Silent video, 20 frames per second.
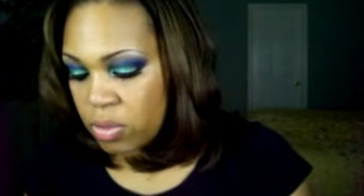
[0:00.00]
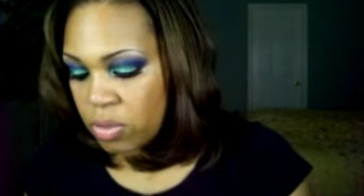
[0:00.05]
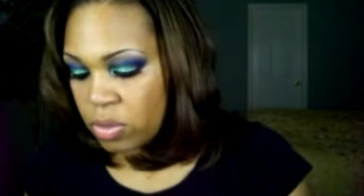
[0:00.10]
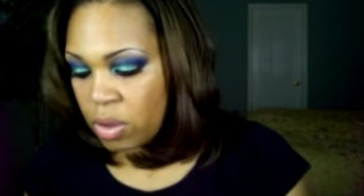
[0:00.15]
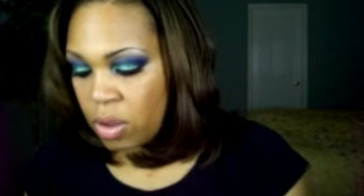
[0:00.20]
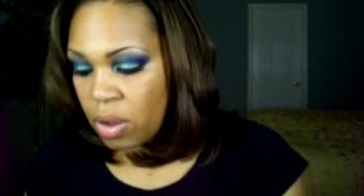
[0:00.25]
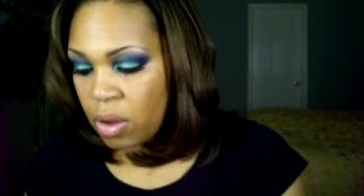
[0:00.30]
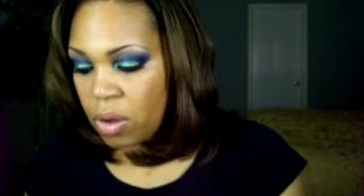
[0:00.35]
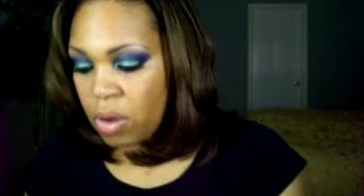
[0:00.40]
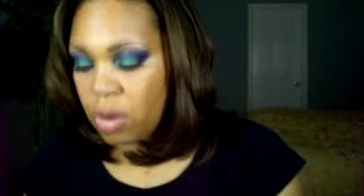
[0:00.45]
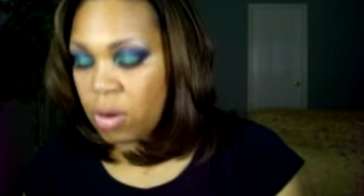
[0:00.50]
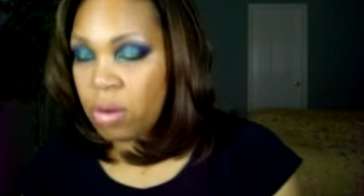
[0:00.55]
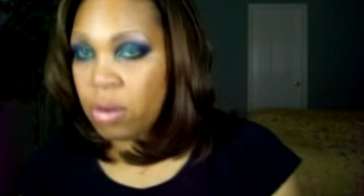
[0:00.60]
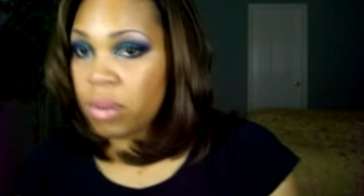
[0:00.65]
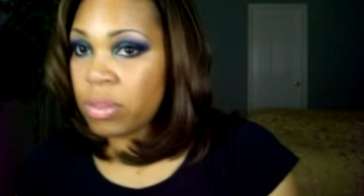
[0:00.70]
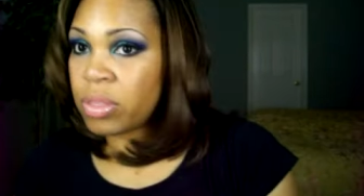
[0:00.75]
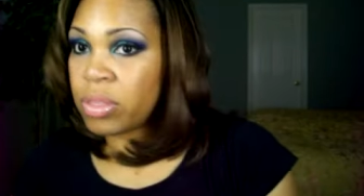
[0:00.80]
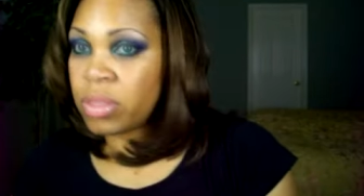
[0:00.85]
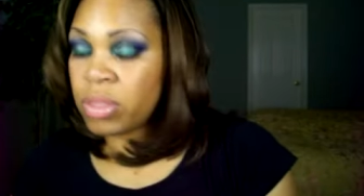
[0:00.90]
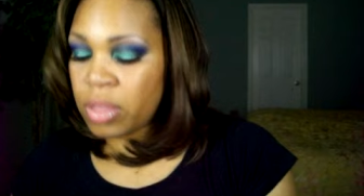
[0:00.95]
So
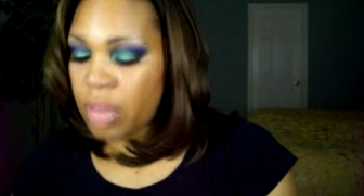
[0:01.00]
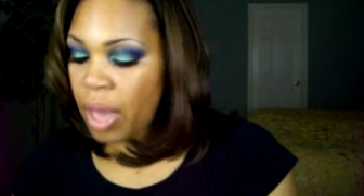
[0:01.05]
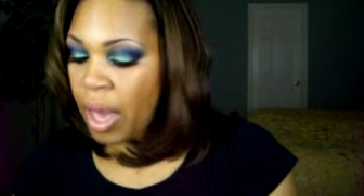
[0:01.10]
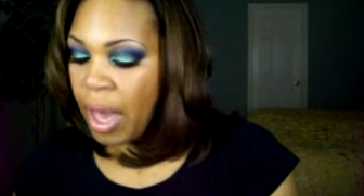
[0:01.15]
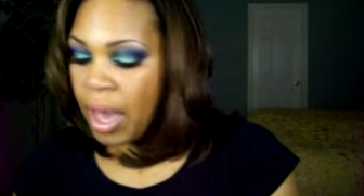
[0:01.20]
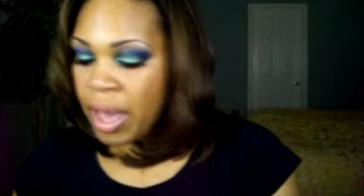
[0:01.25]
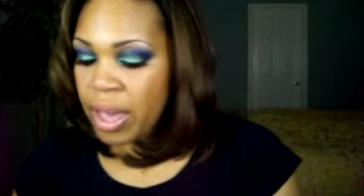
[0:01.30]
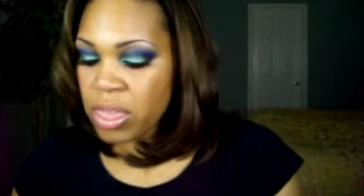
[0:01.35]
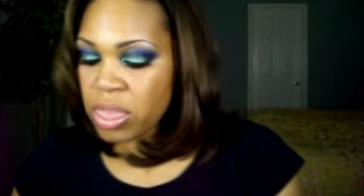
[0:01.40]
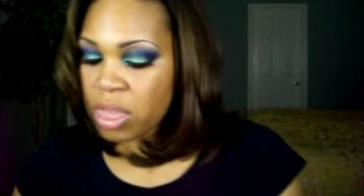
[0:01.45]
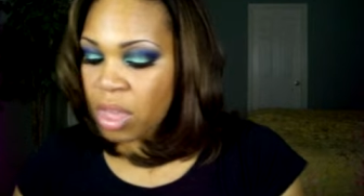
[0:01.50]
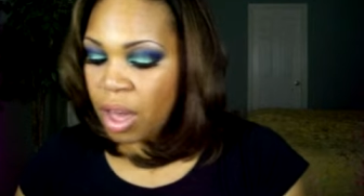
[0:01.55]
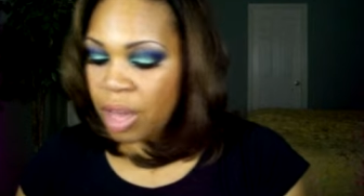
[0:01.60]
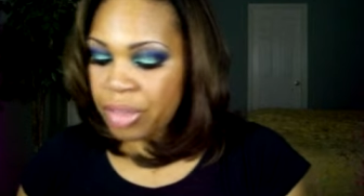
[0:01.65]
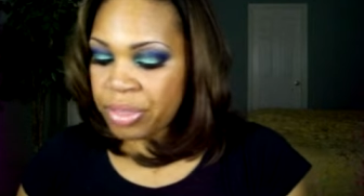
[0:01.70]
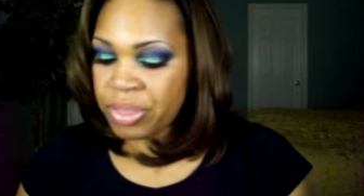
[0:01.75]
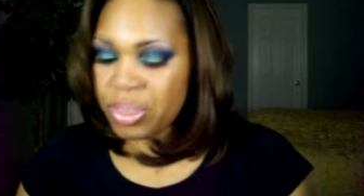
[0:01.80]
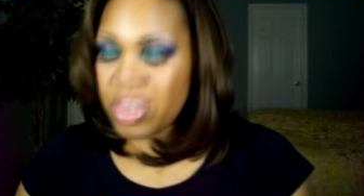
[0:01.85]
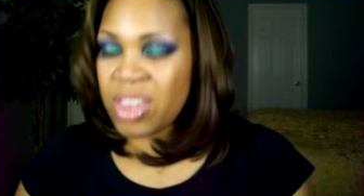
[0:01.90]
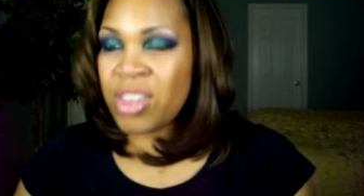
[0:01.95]
I
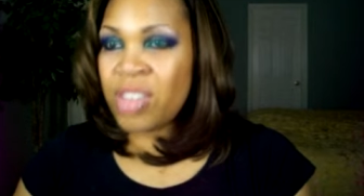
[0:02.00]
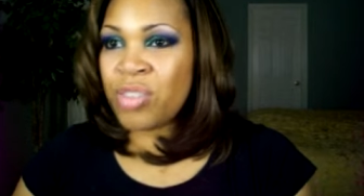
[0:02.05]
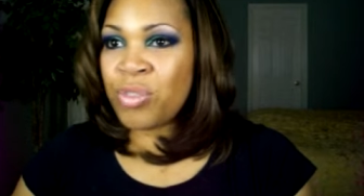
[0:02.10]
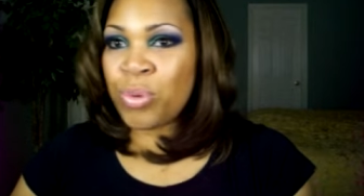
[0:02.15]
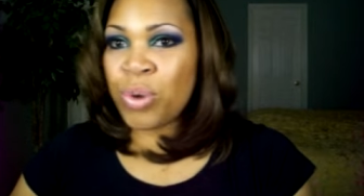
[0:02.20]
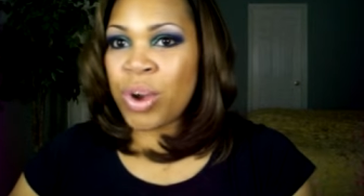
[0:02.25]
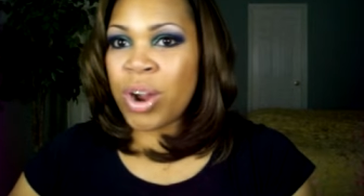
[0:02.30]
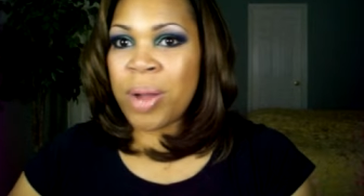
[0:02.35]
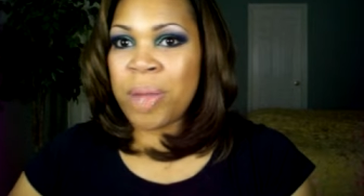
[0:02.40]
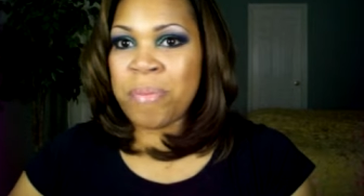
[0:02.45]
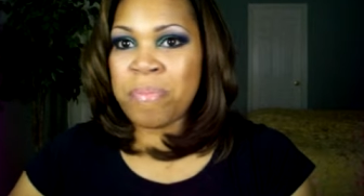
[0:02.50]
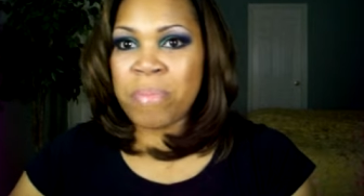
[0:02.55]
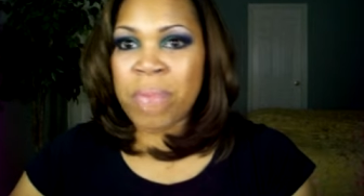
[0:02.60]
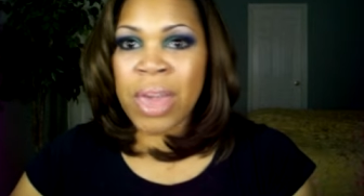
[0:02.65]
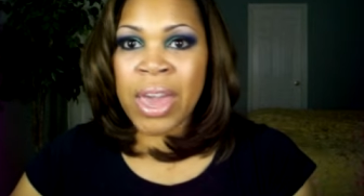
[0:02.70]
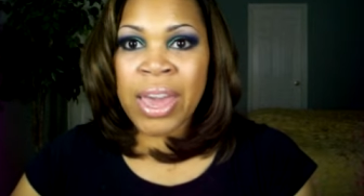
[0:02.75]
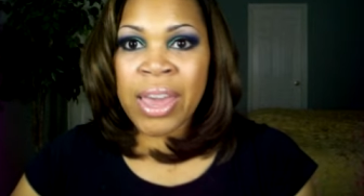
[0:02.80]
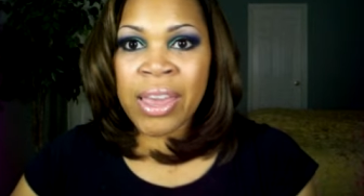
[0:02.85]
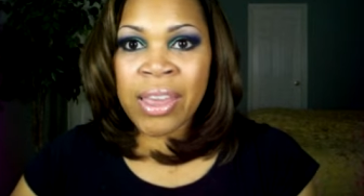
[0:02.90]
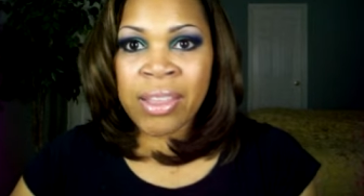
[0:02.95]
thought these were
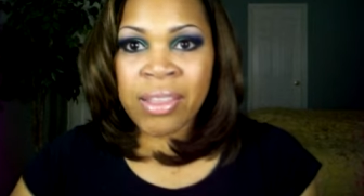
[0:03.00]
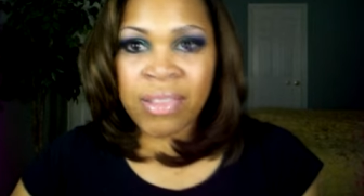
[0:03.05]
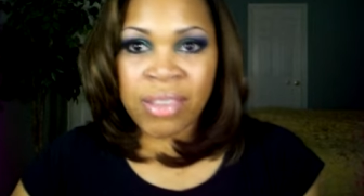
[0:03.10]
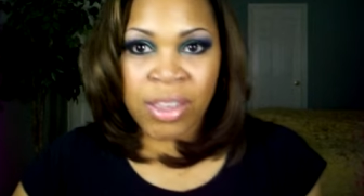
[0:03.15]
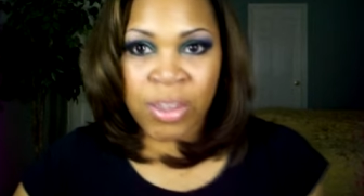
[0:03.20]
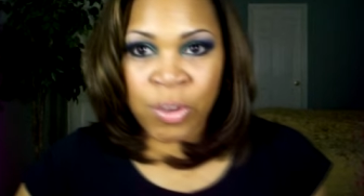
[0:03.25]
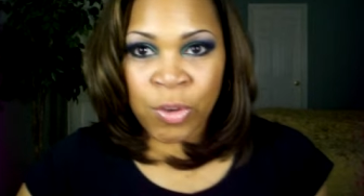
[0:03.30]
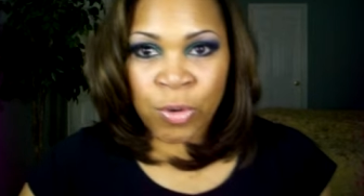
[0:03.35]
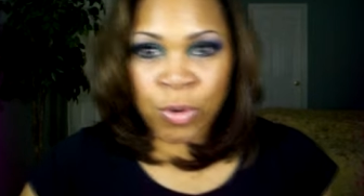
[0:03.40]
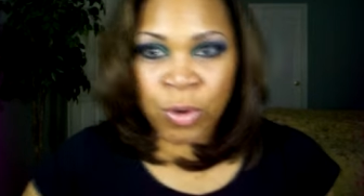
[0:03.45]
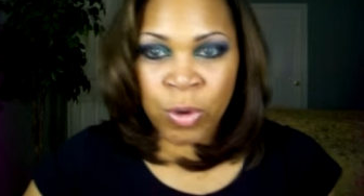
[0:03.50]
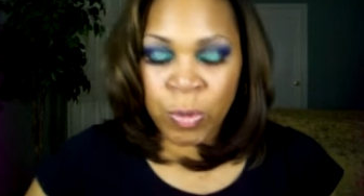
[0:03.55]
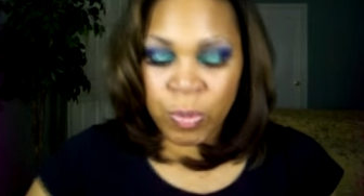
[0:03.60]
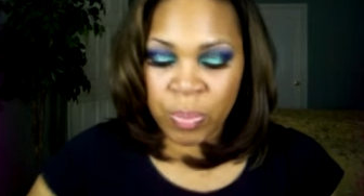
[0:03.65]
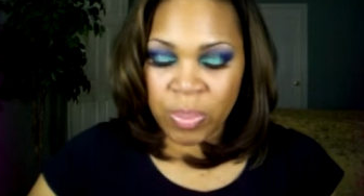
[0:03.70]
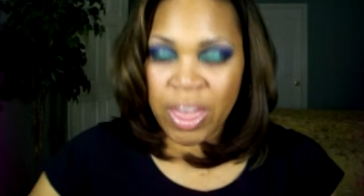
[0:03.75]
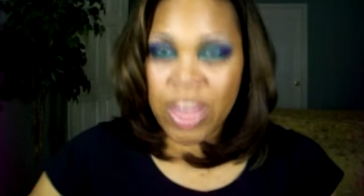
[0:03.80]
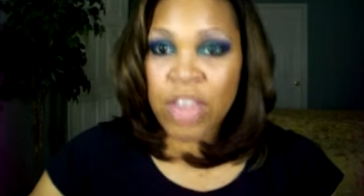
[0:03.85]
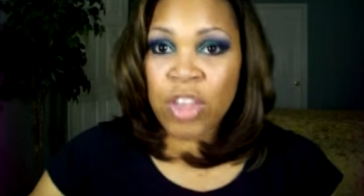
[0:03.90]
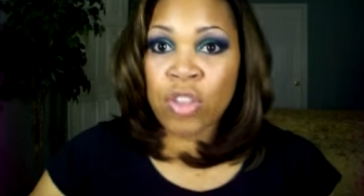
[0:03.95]
amazing group.
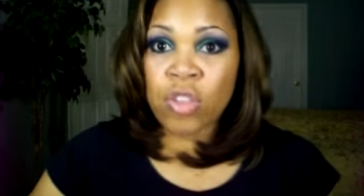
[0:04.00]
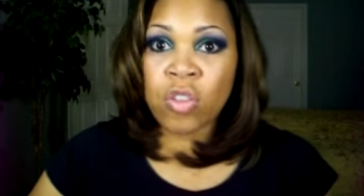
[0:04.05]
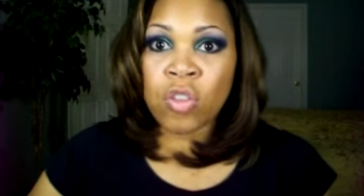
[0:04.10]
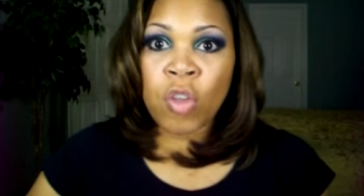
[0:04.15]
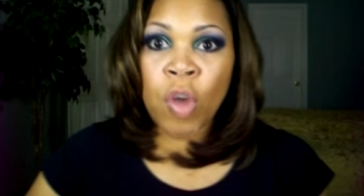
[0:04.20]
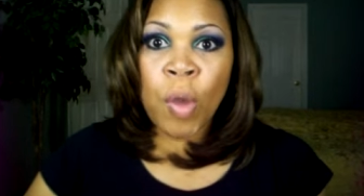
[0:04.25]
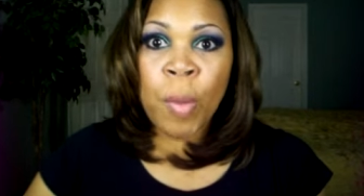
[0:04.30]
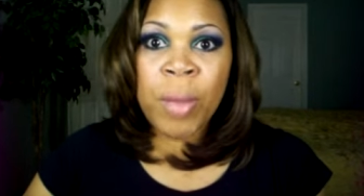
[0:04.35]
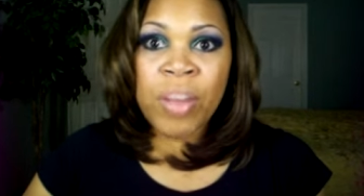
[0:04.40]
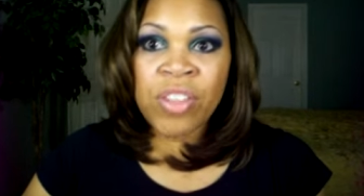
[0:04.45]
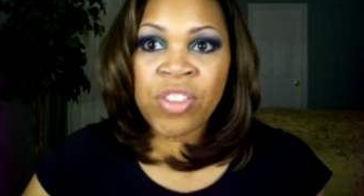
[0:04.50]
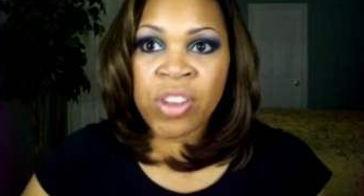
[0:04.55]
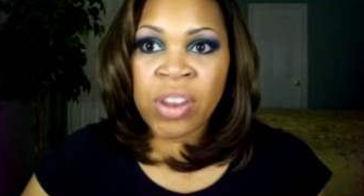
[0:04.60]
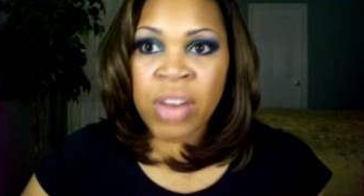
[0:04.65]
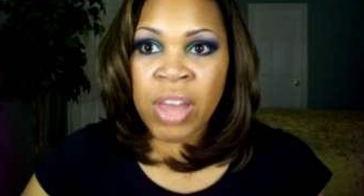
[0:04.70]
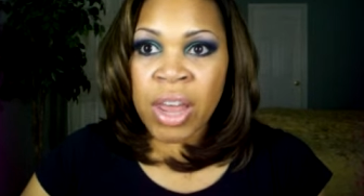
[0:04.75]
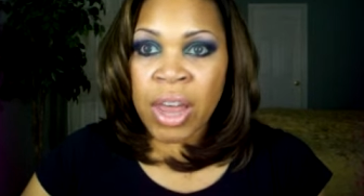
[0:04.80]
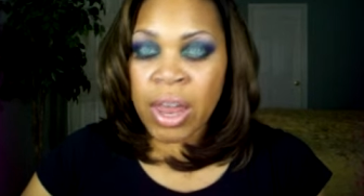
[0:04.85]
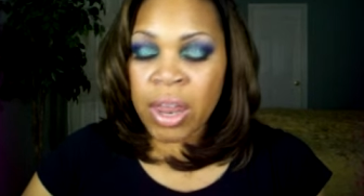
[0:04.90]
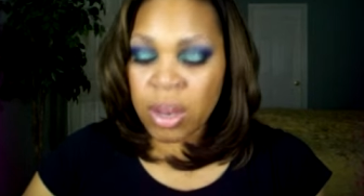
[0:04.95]
Thank you so much,
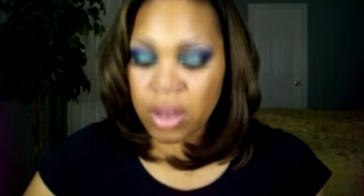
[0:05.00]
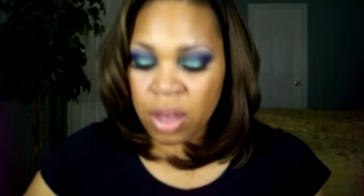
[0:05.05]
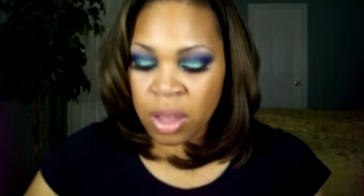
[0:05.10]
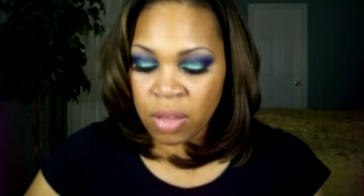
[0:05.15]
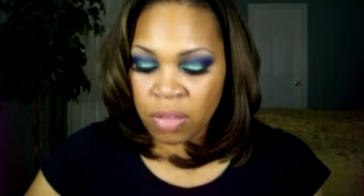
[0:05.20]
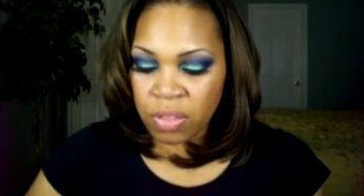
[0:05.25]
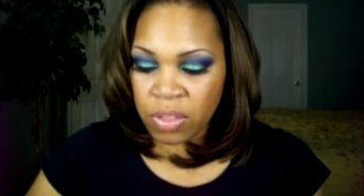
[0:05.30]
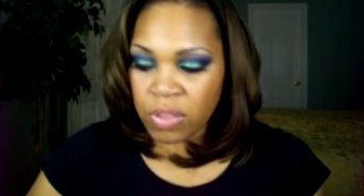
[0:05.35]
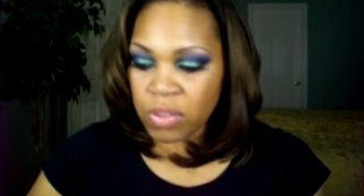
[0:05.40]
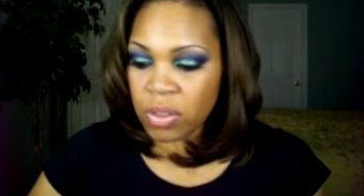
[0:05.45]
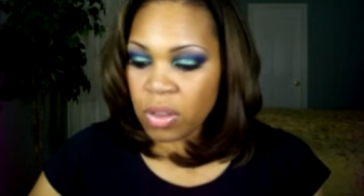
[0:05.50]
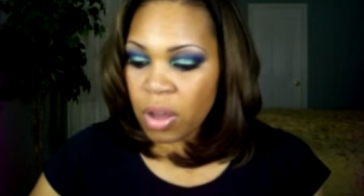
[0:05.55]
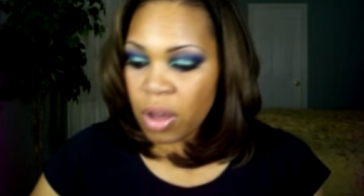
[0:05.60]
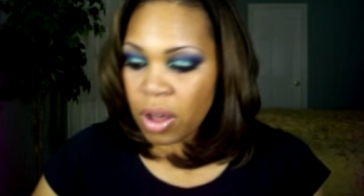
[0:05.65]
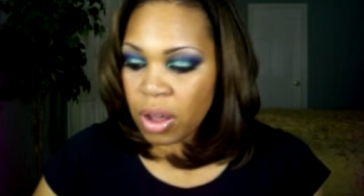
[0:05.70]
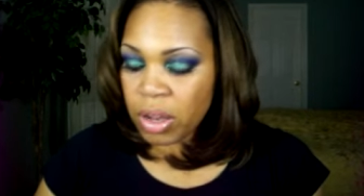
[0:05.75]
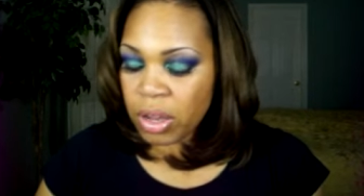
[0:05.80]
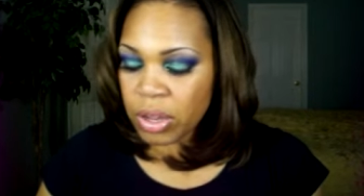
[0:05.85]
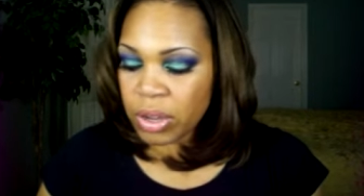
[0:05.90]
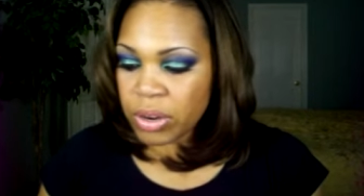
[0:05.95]
Annette. I love these
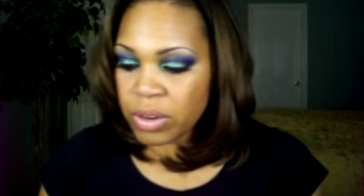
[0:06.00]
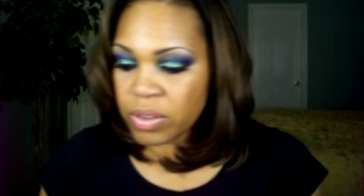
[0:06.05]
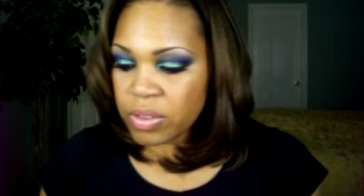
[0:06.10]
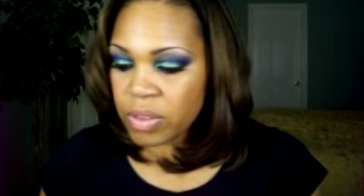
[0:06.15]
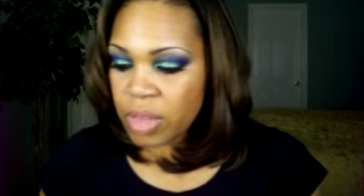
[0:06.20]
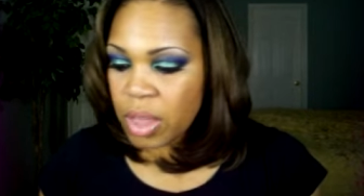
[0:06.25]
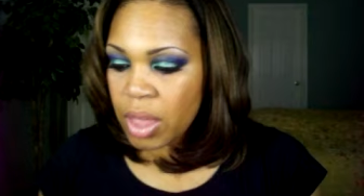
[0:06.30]
colors.